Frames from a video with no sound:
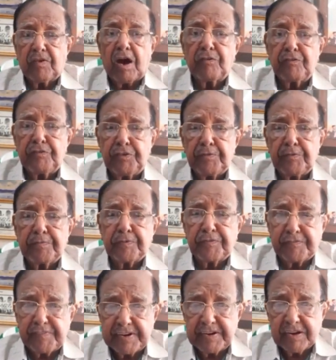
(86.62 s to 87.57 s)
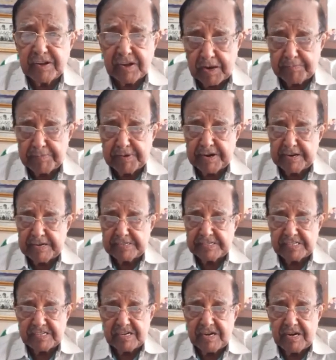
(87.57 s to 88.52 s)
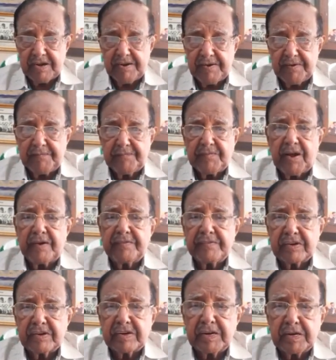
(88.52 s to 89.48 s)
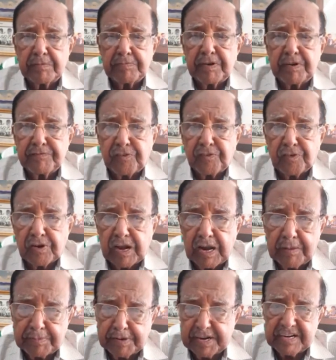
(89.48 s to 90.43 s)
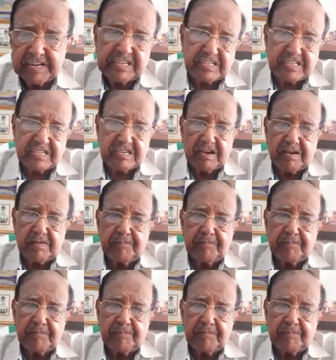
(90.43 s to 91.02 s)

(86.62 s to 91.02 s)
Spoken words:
how we prevent hypertension, and the treatment for hypertension.